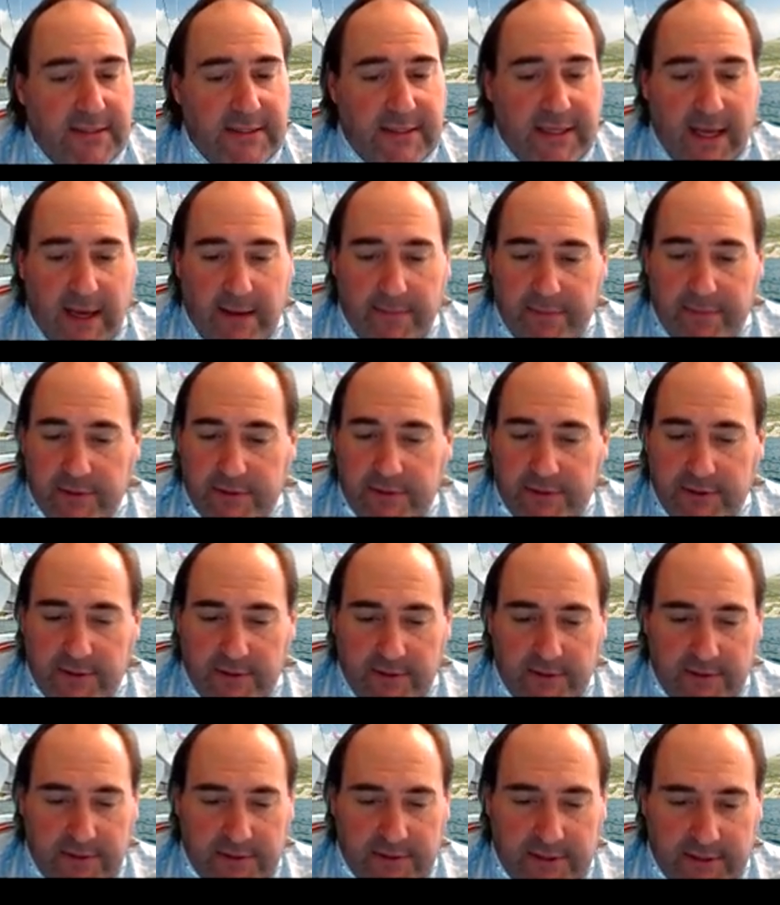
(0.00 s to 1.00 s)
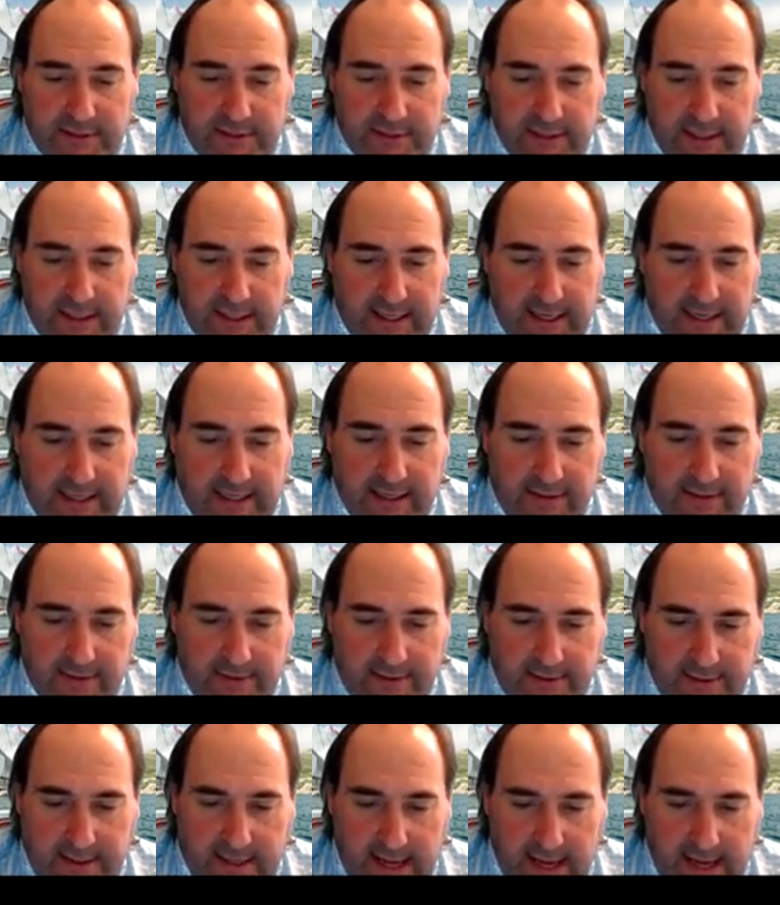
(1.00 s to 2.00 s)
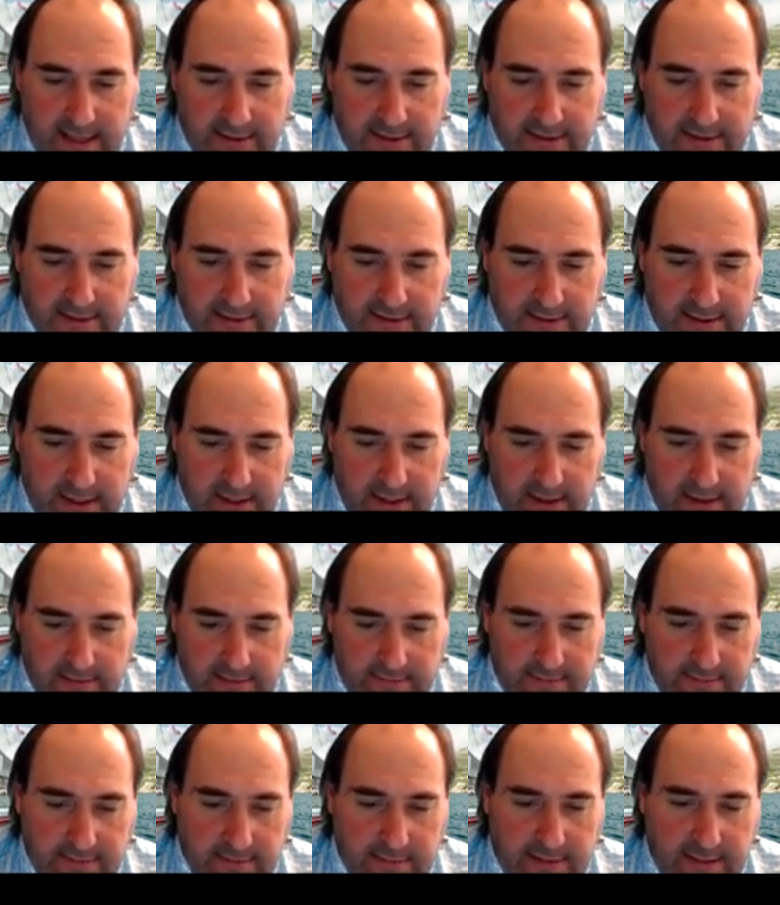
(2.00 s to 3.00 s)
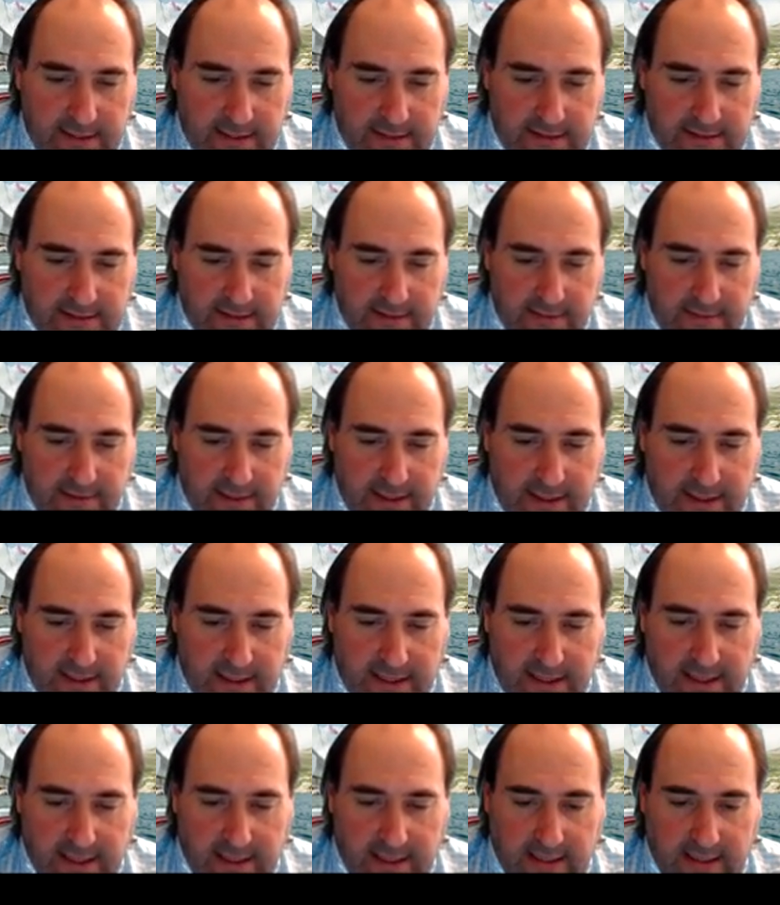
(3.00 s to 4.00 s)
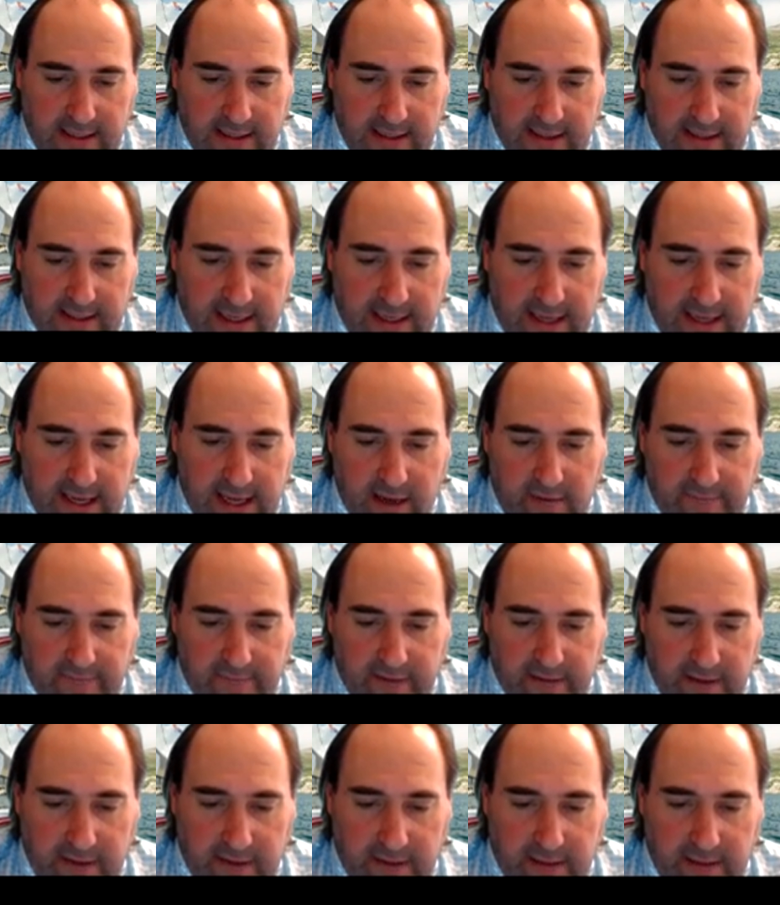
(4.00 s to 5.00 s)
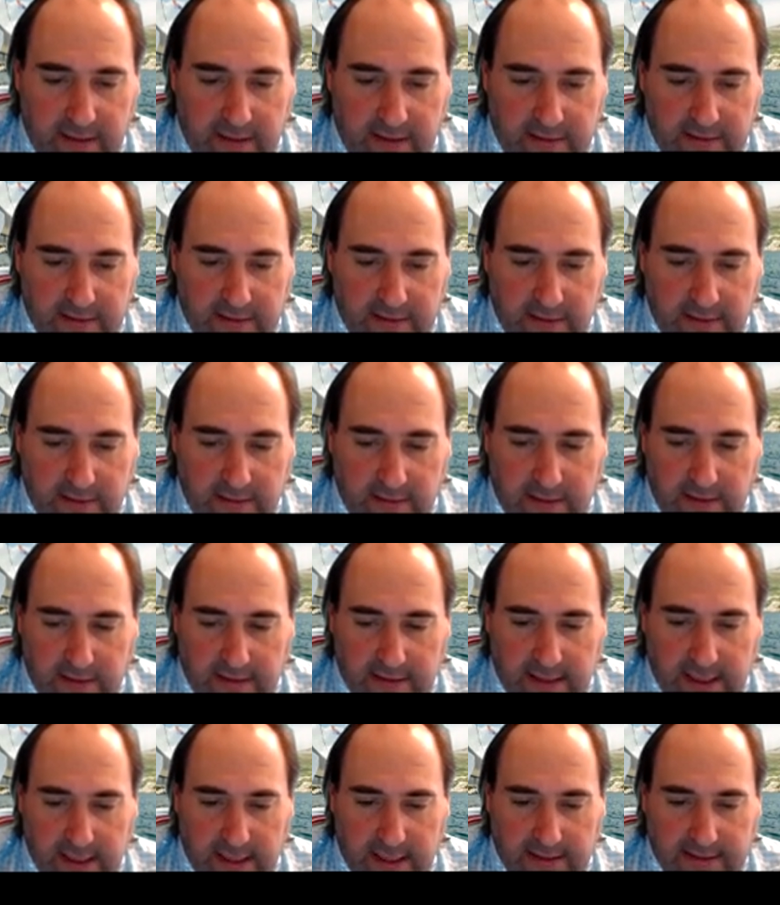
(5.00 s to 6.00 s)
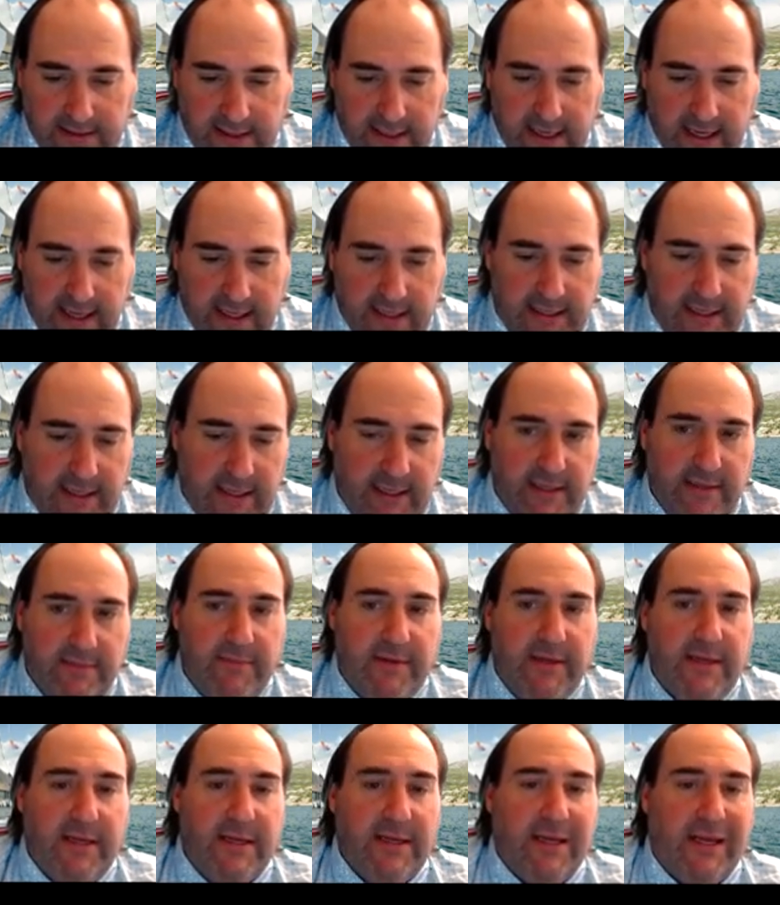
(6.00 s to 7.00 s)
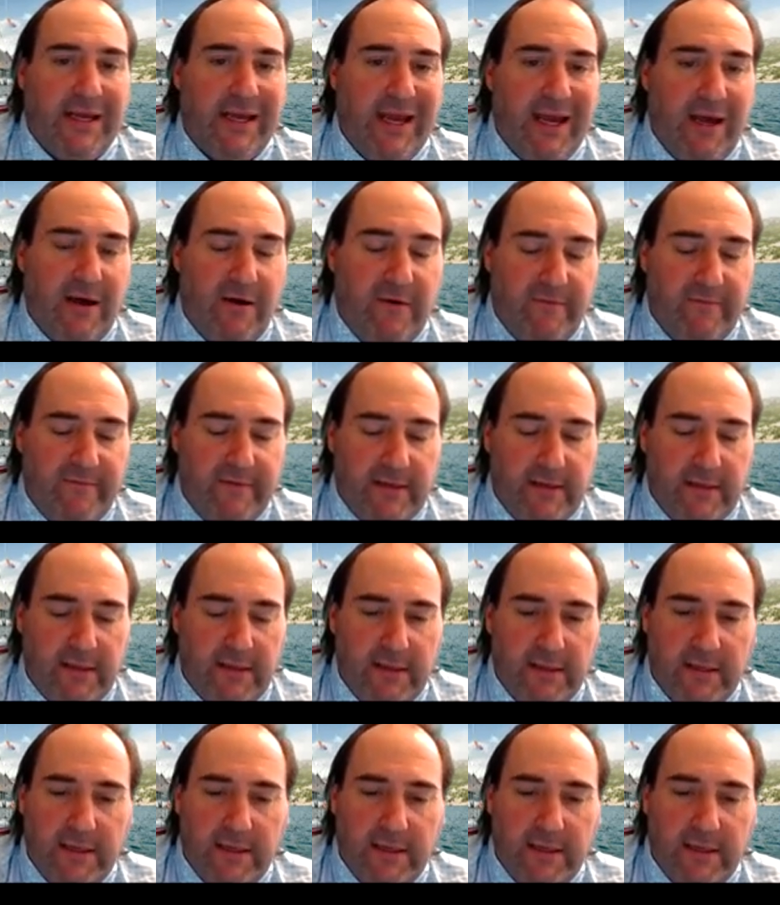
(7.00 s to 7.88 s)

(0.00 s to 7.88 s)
Temperature, just like any other gas law, needs to be in Kelvin. Yeah, so these guys, again, need to be in Kelvin.